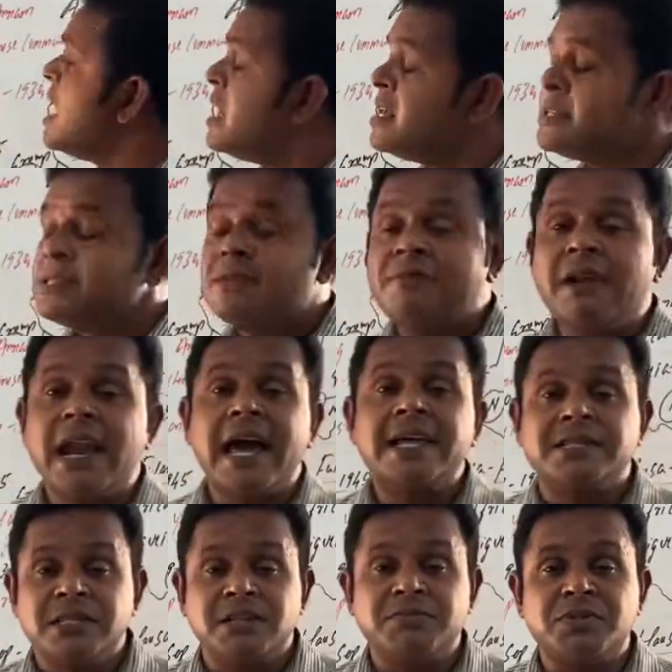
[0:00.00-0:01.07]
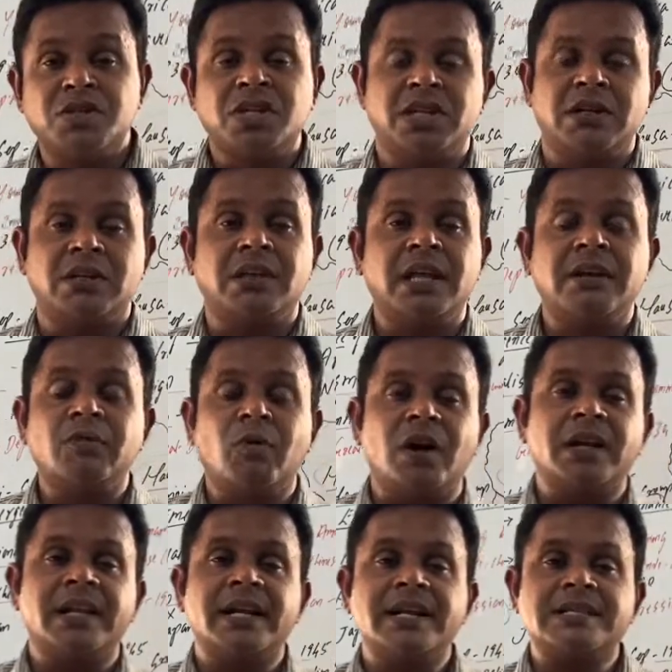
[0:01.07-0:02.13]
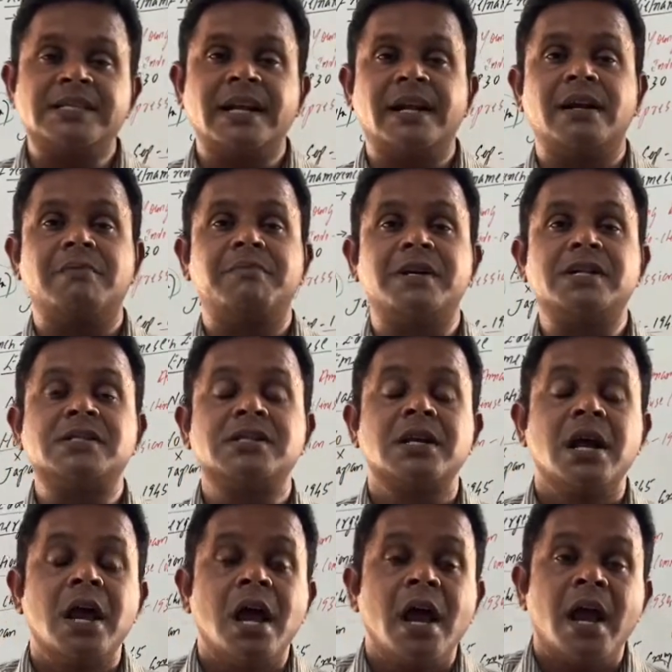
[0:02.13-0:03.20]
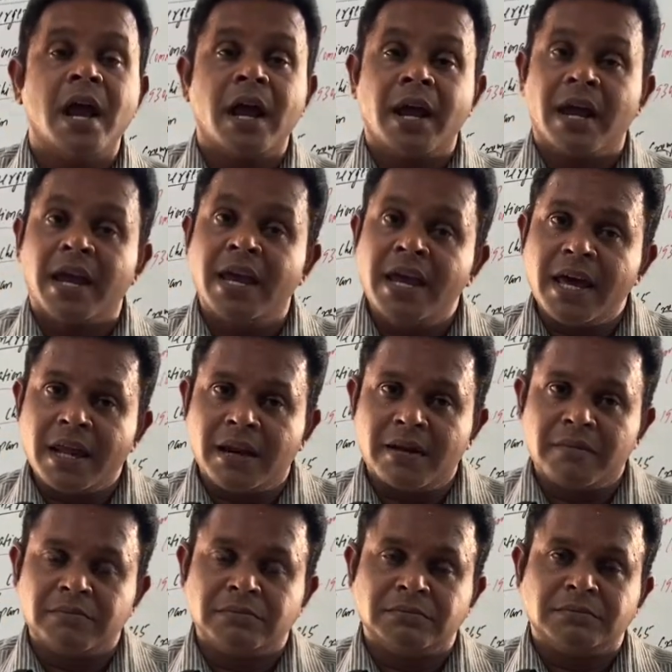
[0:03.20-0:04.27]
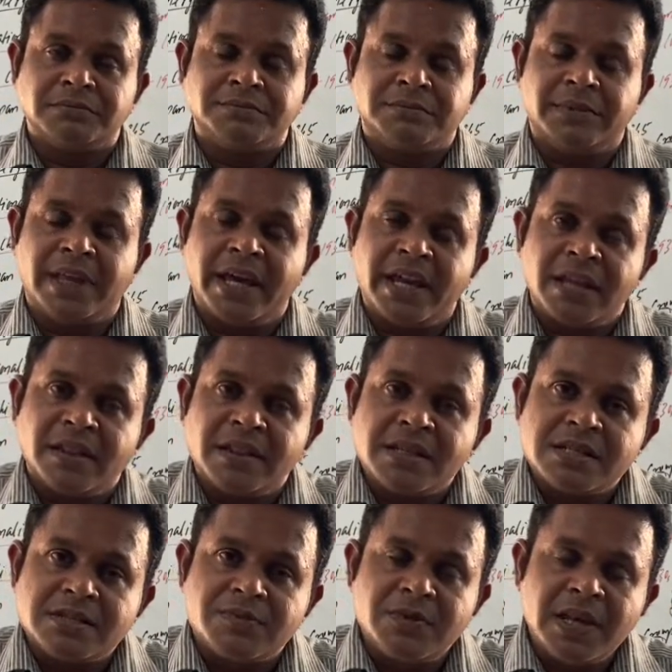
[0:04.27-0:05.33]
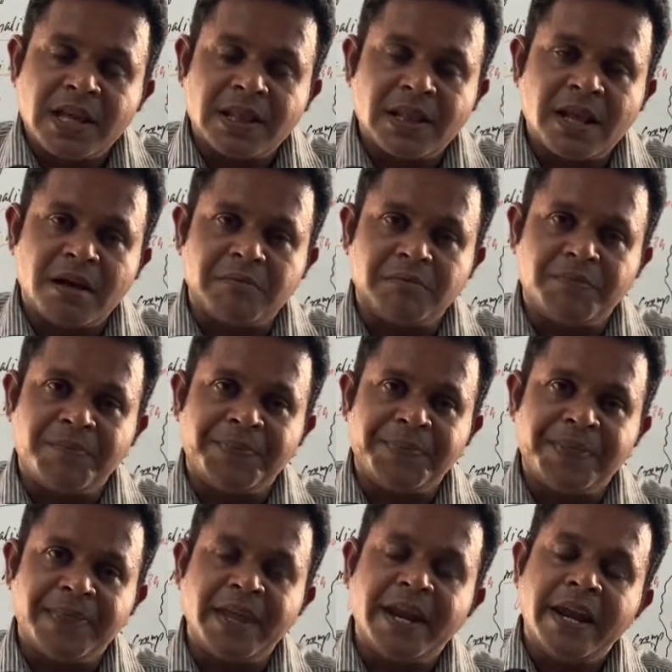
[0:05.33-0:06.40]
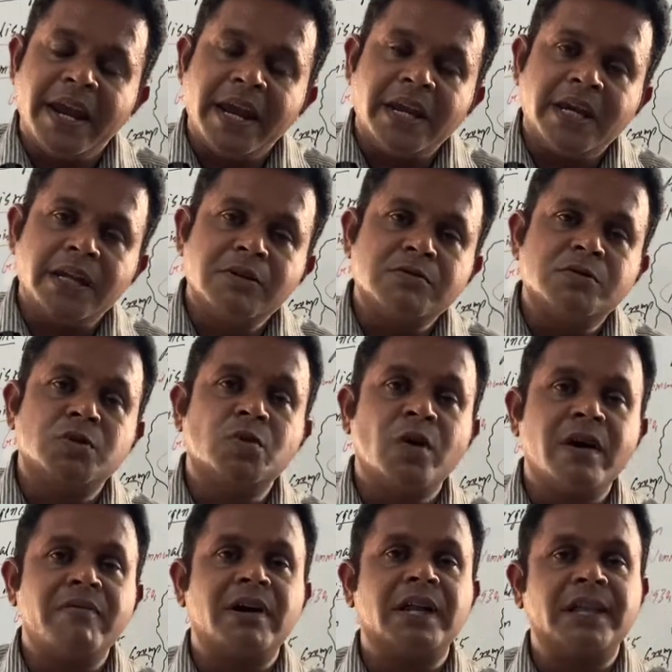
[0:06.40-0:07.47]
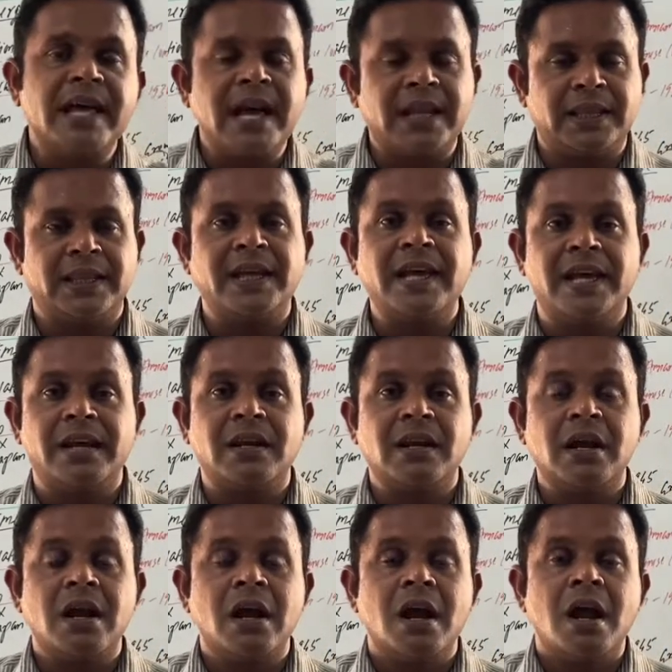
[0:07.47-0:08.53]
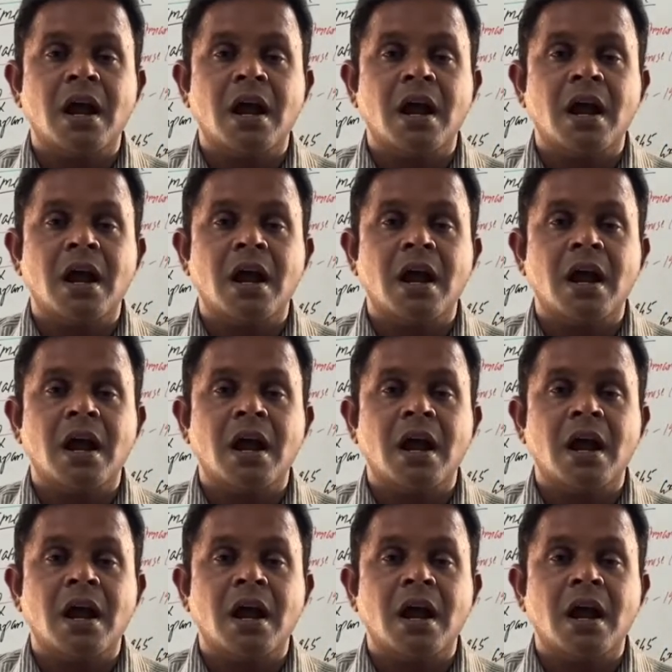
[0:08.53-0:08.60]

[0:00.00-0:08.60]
Civilizing mission. Then what they decided means, here, there in this Vietnam, the natives, whoever they are there,